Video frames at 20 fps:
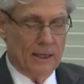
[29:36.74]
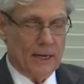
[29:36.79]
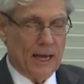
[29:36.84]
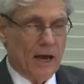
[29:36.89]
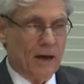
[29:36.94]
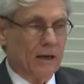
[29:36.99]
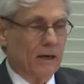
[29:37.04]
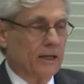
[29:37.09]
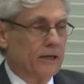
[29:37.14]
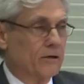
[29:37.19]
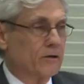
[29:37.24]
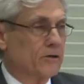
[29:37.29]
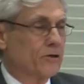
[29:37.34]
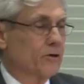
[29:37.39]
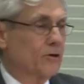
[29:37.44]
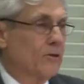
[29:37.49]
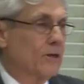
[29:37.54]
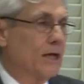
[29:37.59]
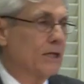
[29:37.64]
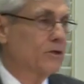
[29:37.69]
Now in
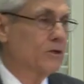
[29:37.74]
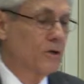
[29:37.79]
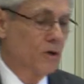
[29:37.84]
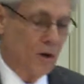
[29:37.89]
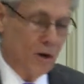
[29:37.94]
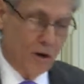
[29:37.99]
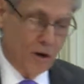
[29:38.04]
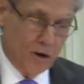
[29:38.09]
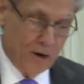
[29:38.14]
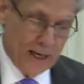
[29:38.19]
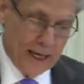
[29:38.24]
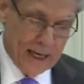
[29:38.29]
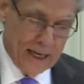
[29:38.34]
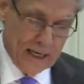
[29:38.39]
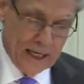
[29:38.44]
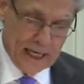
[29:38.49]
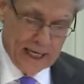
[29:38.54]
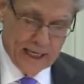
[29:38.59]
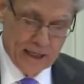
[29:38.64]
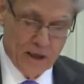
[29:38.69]
literature that's called
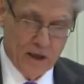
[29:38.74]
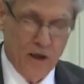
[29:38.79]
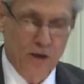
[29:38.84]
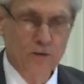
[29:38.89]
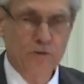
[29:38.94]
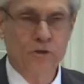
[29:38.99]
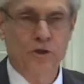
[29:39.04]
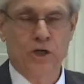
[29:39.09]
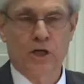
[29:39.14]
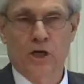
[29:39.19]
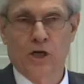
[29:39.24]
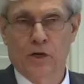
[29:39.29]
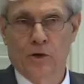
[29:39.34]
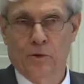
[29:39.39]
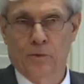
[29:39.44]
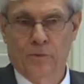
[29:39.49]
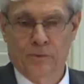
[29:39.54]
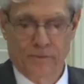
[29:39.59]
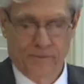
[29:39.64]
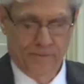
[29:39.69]
an
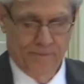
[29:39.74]
inclusio.